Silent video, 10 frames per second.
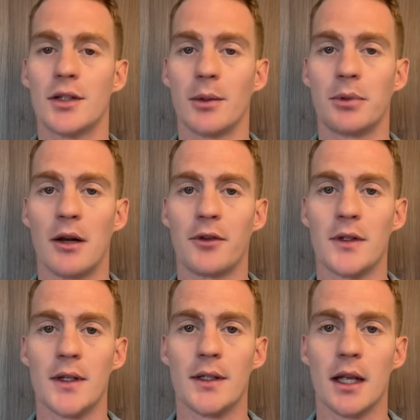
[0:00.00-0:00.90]
your
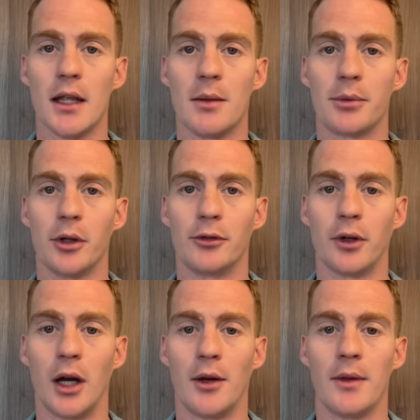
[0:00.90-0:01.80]
preferences in the
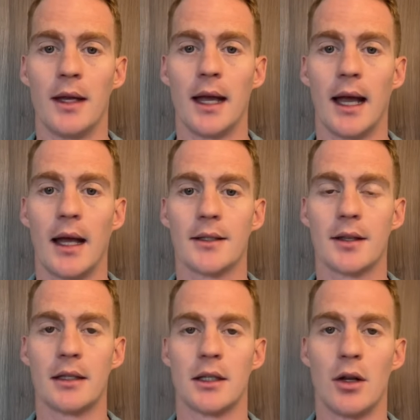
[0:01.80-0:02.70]
profile so
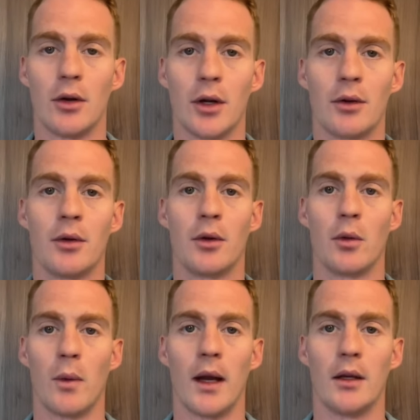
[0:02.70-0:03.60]
that Denota
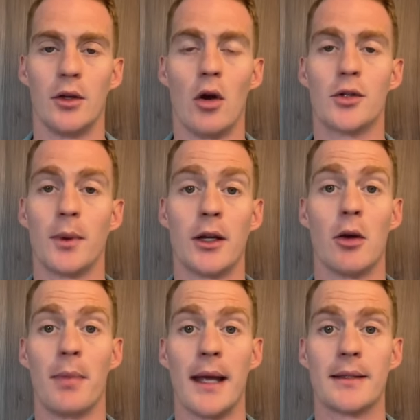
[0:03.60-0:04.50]
knows where you're
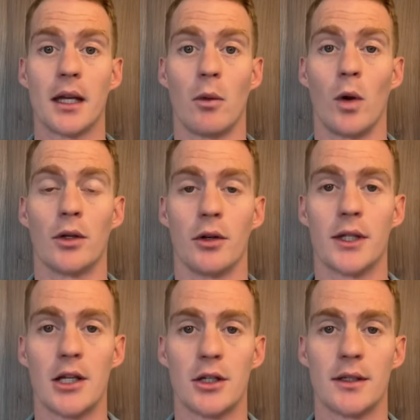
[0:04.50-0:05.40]
based and what
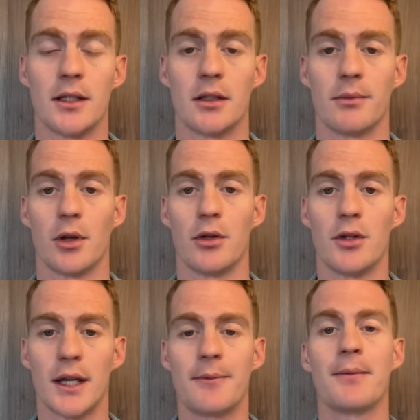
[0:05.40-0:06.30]
notation system you're
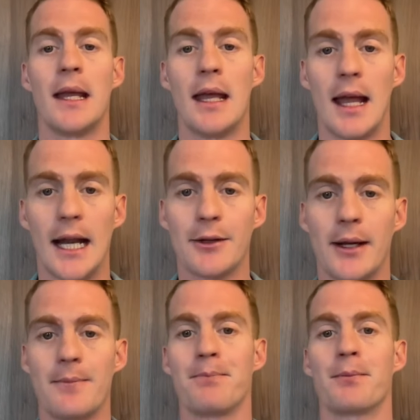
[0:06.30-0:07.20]
using.
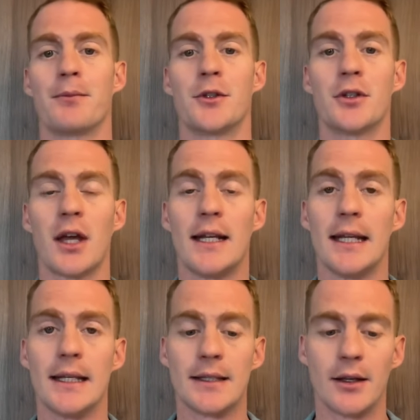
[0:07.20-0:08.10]
Anyway, tooth
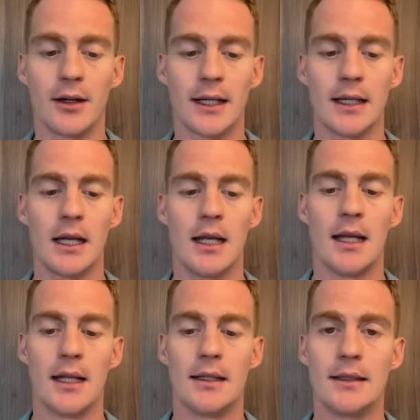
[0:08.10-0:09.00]
ID is 30.
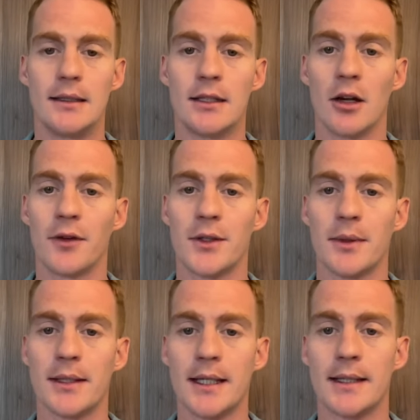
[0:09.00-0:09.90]
Surface
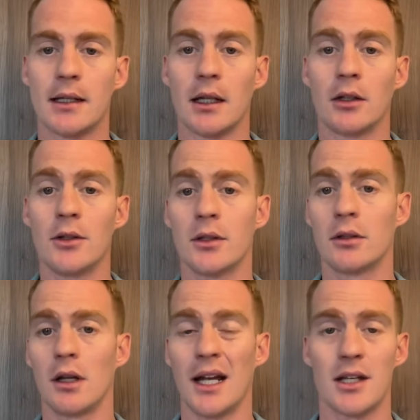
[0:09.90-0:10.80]
was distal
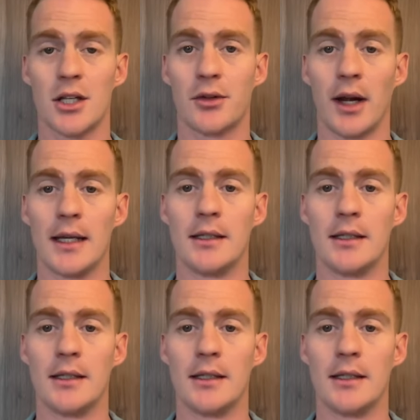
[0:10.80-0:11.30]
occlusal. I can just write